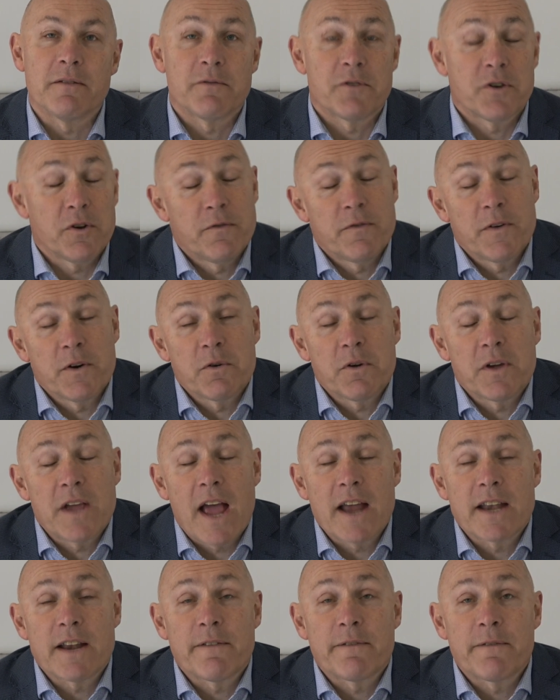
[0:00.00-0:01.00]
Do you feel you
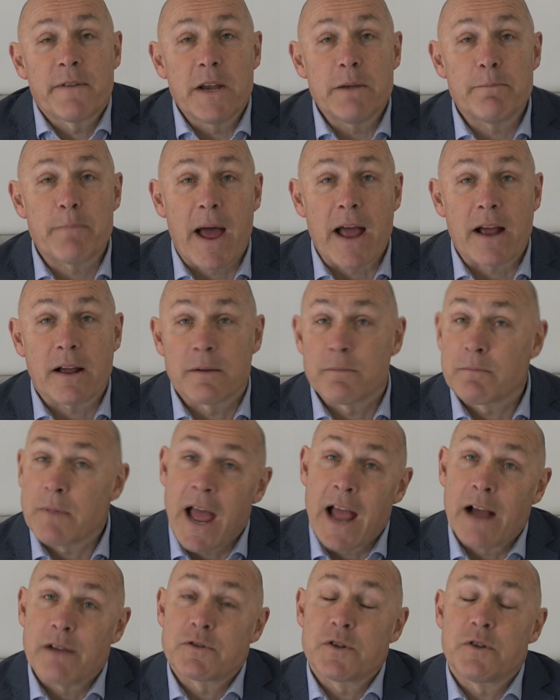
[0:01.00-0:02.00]
get enough feedback?
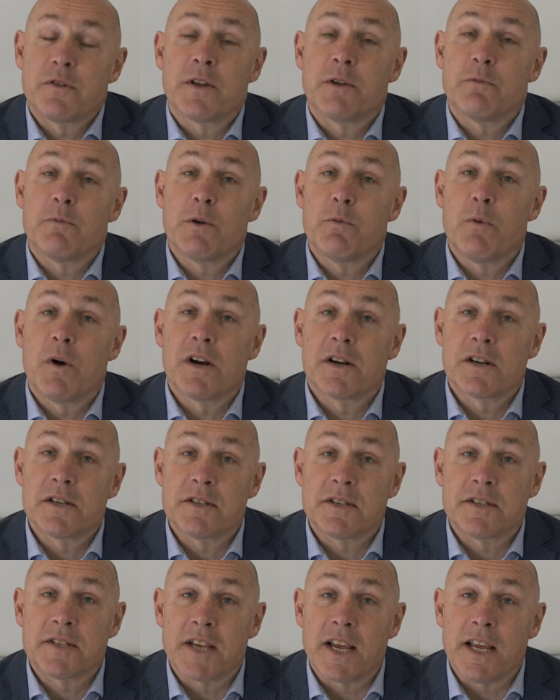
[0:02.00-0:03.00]
How do you think we work as
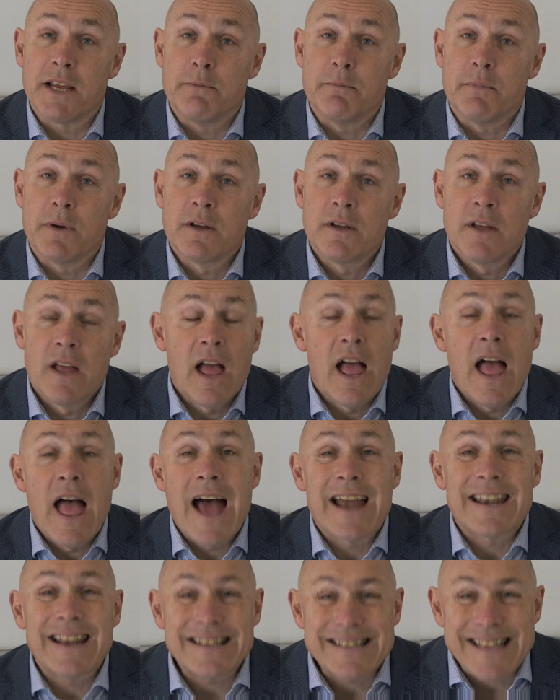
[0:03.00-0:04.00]
a team?
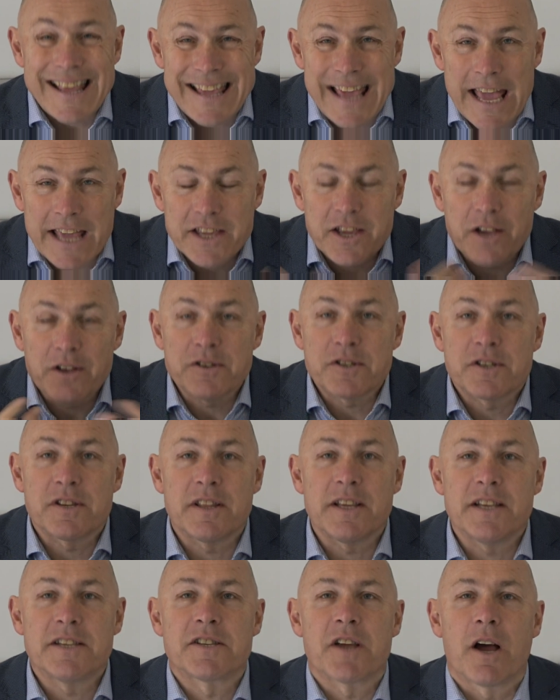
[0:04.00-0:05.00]
And as they get used to
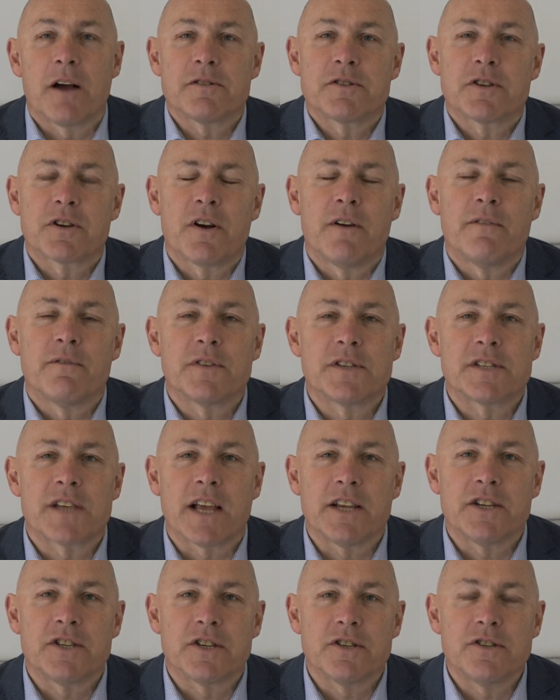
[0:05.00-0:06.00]
these types of
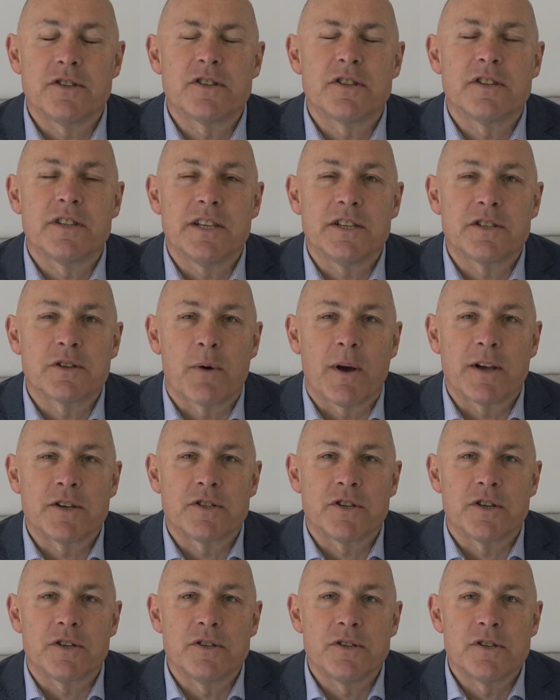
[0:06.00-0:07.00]
conversations and these
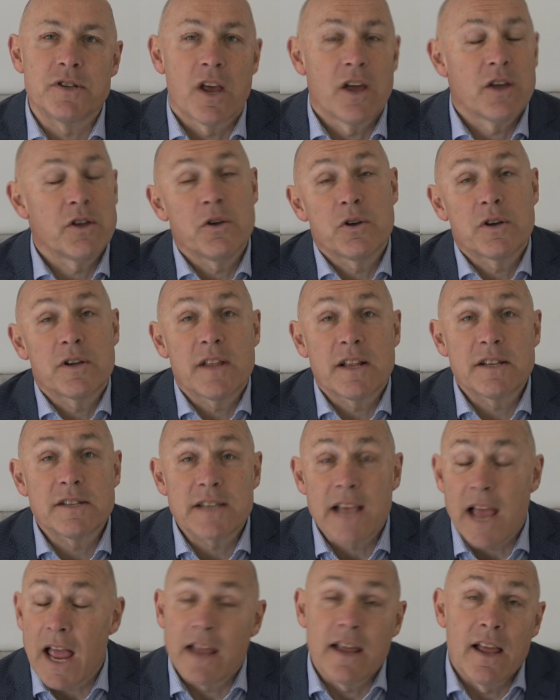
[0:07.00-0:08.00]
questions, you can then
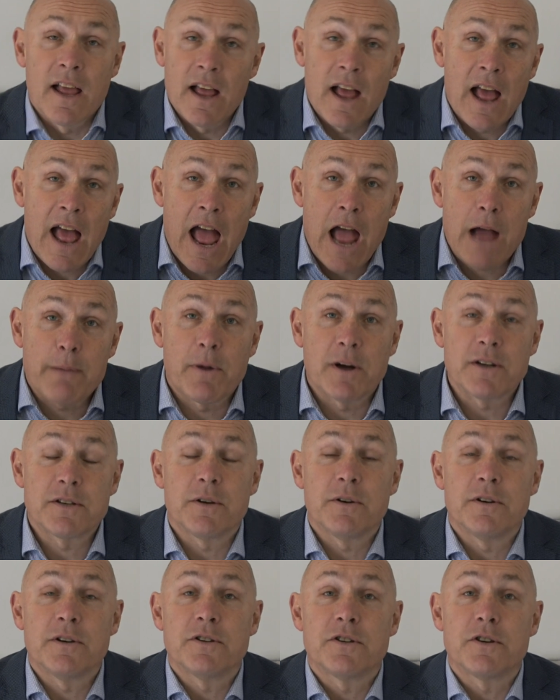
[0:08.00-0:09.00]
say, how am I
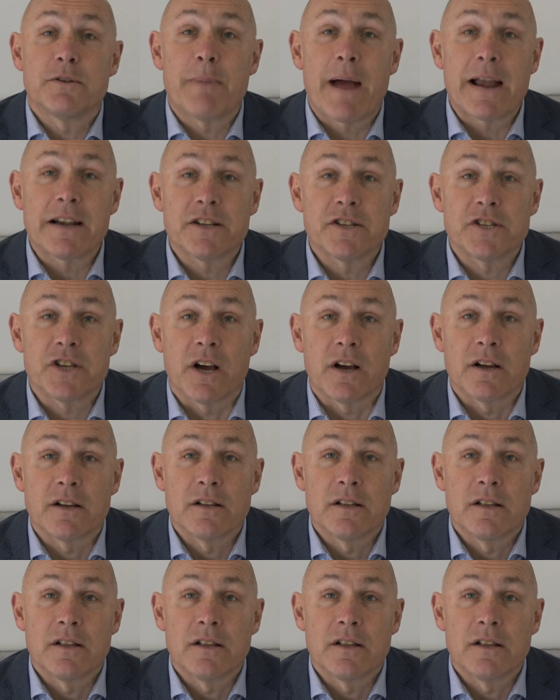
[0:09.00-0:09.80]
doing as your manager?